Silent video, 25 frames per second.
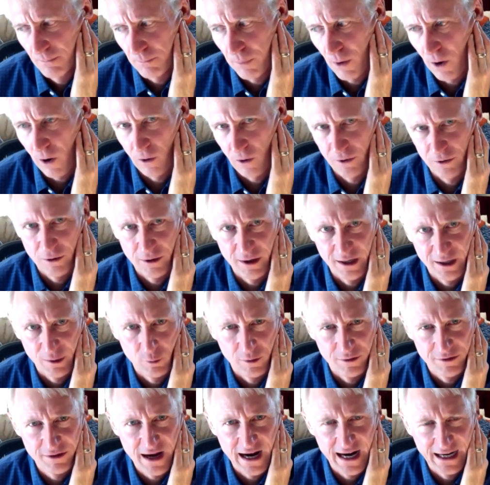partnering
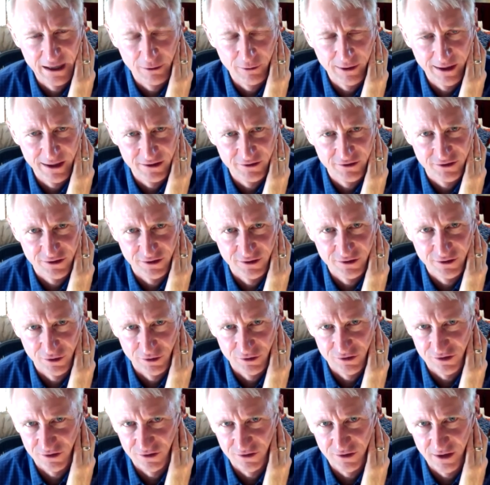with higher ed
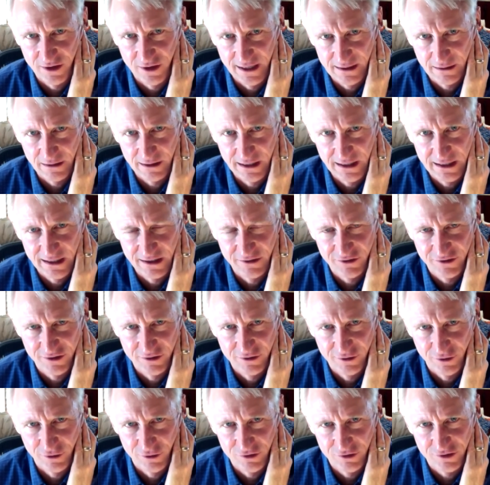institutions like leading
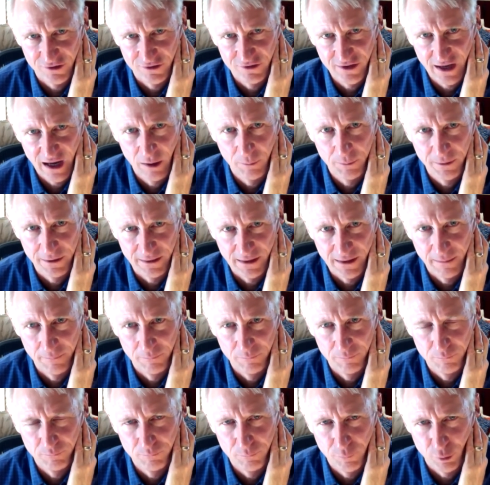institutions, helping
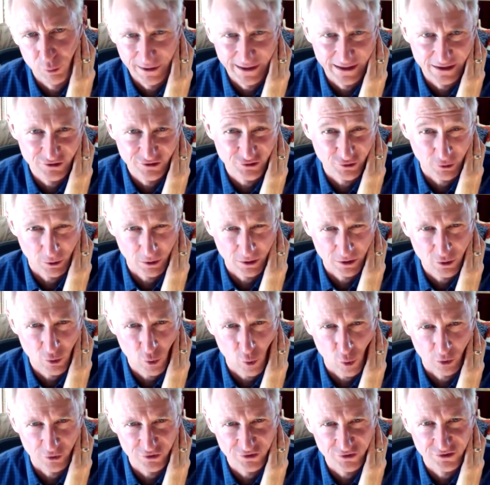them bring certain
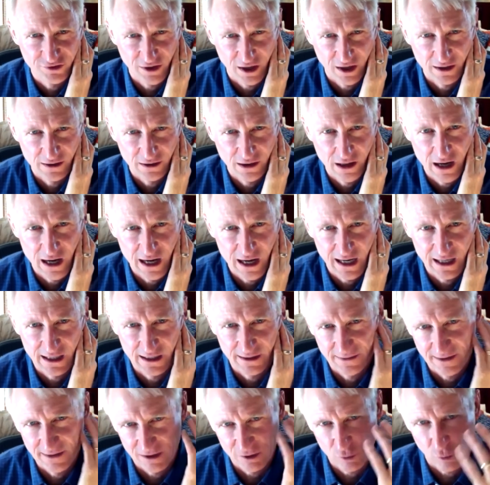courses online,
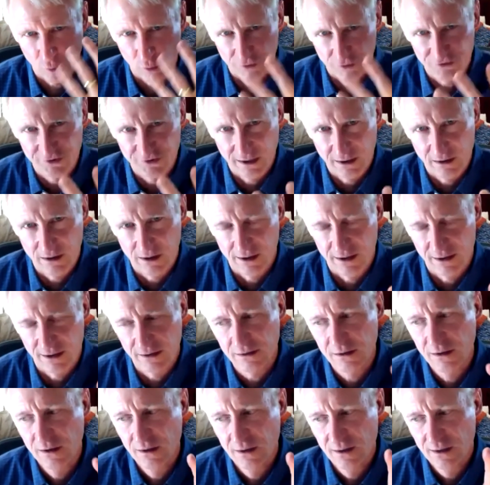and then
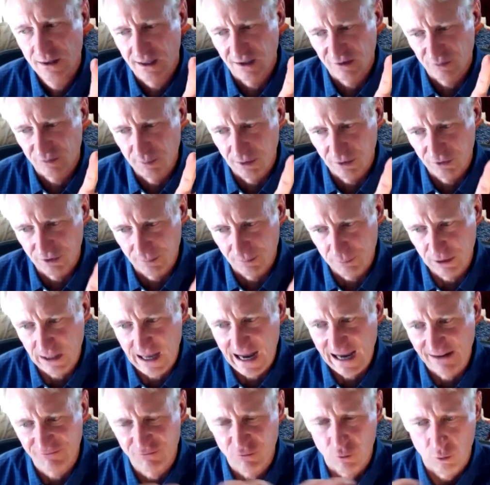Coursera has built a
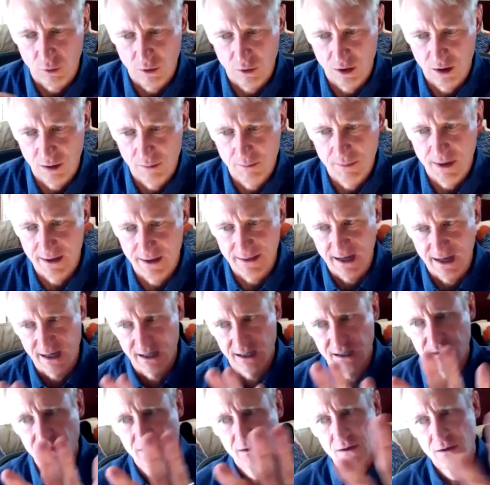platform, and
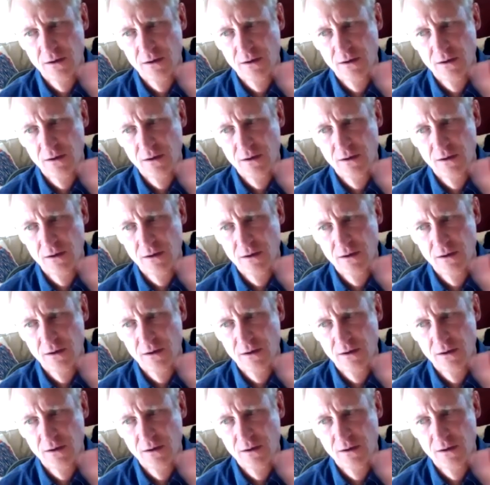they